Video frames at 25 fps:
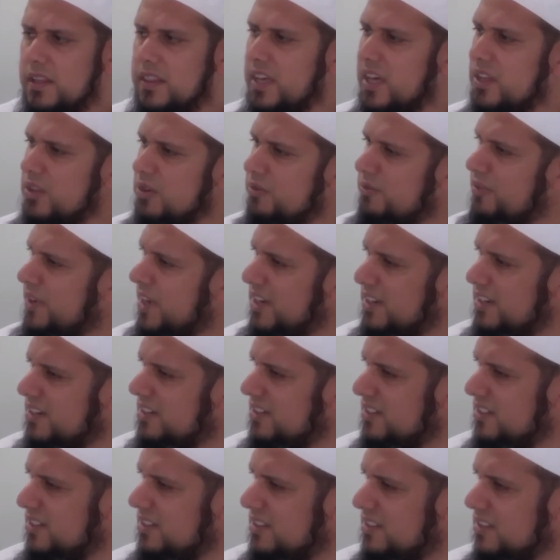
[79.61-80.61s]
The other
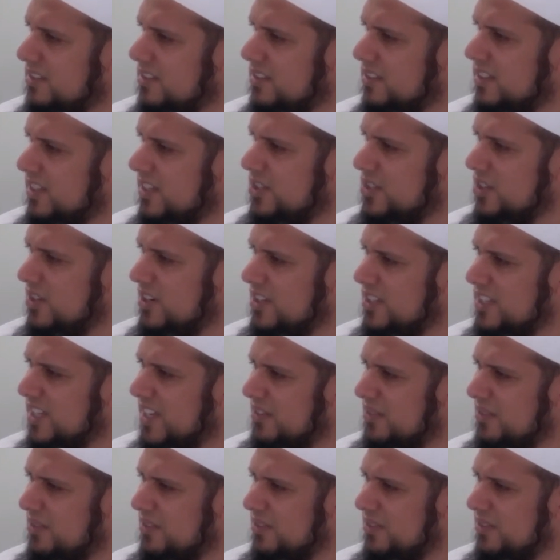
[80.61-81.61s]
friend is going to
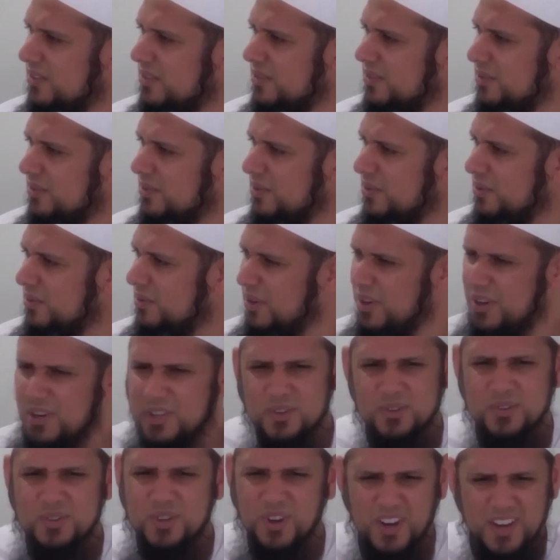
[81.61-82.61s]
say, what are
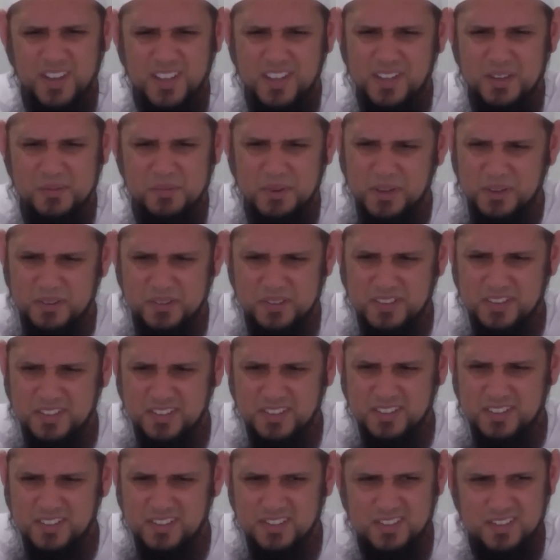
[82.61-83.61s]
you talking about?
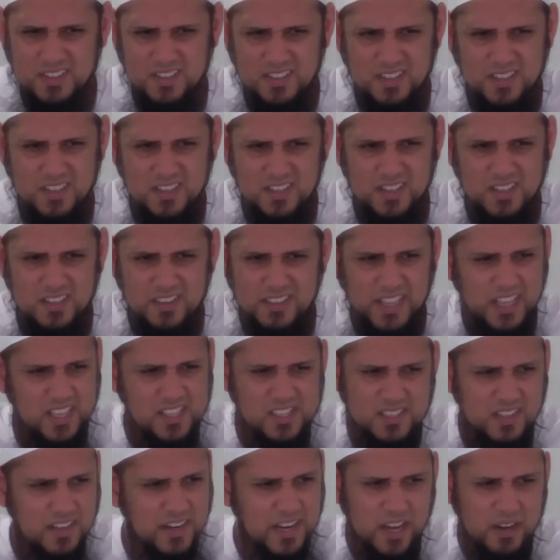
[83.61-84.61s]

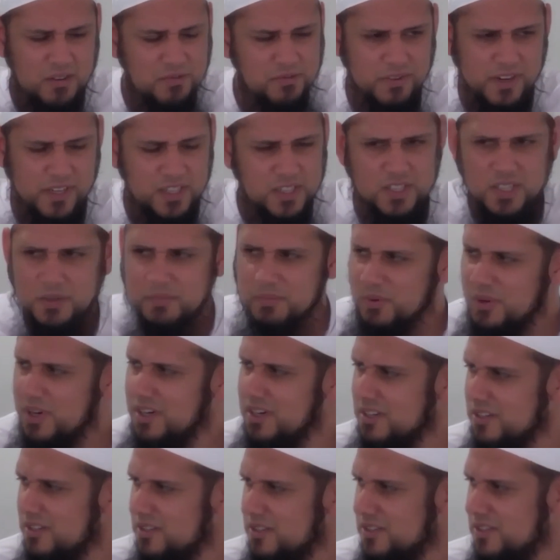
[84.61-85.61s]
That's not how friendship
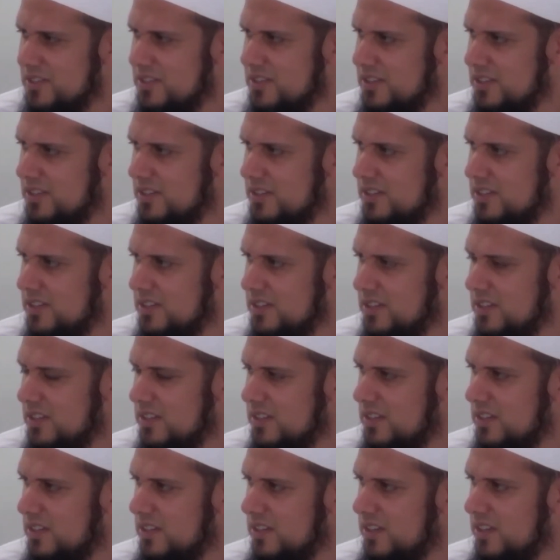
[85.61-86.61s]
works.
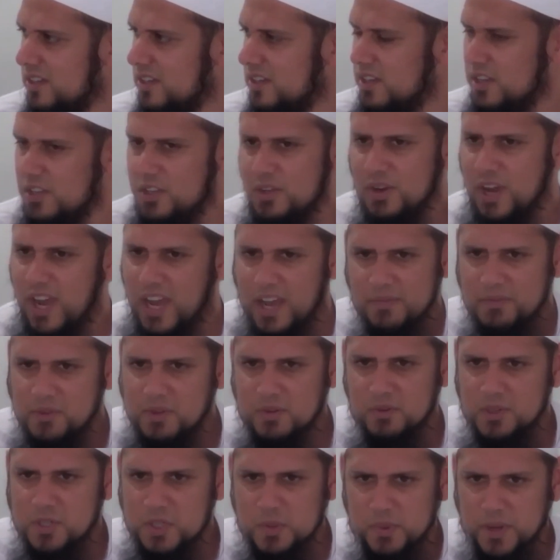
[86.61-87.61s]
You have
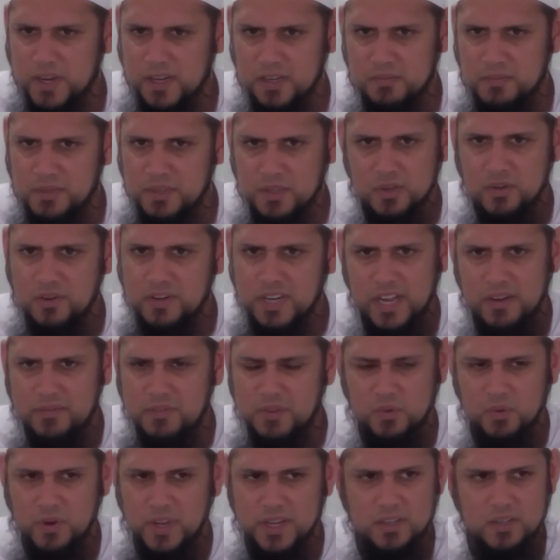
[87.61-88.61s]
to respect me. You don't
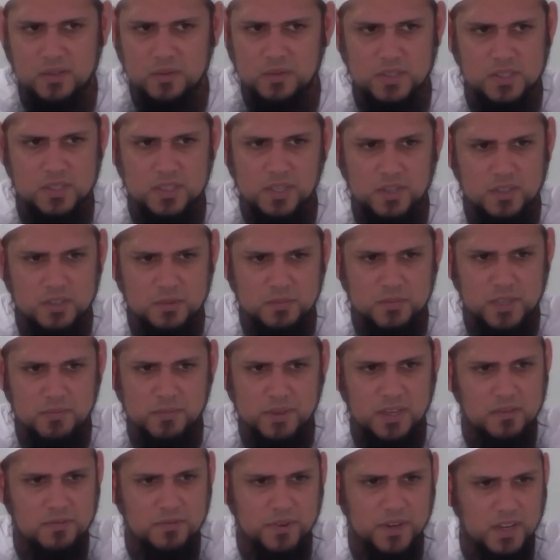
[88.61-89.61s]
have the right to insult me,
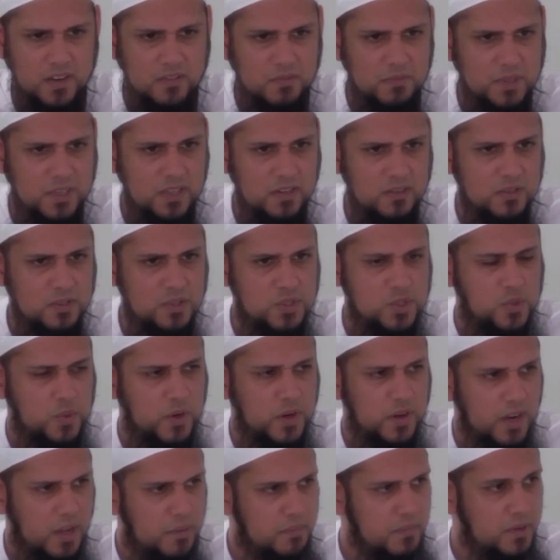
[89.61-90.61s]
make fun of me, or
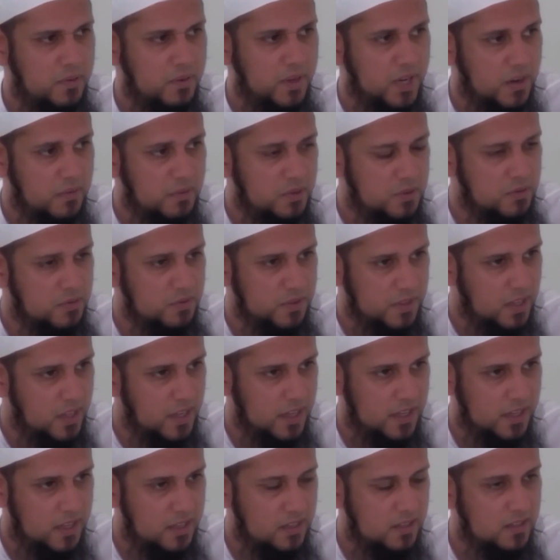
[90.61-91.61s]
swear at me whenever you feel
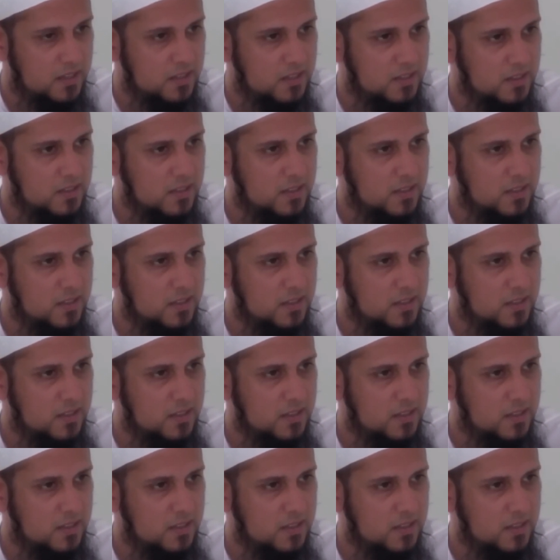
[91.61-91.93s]
like it.